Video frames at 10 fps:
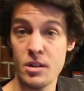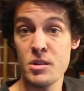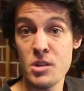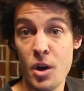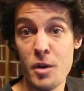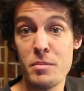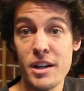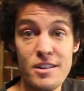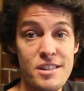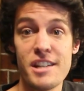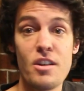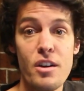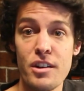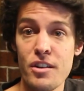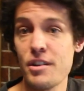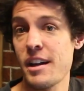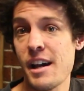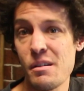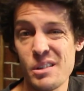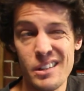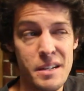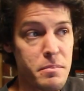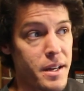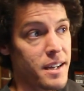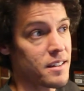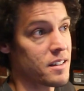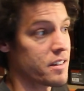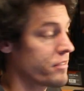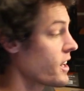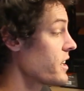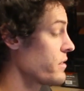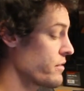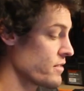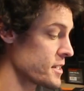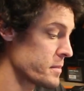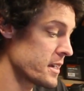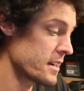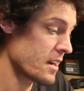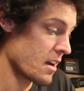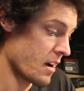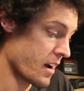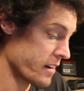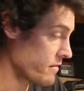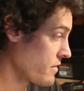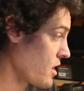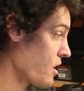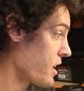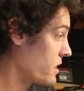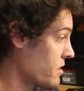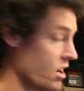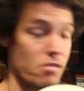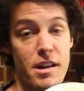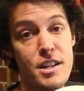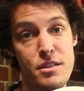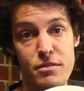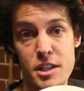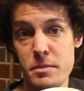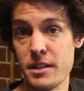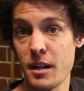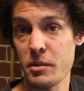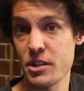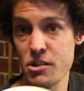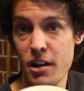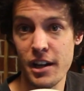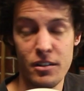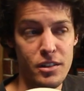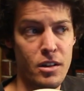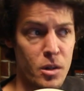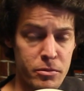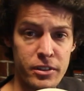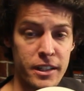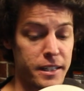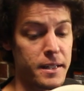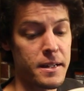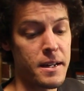So, because I don't know how it'll impact the flight of a frisbee, I've got a range of frisbees that I'm going to try it on, hopefully.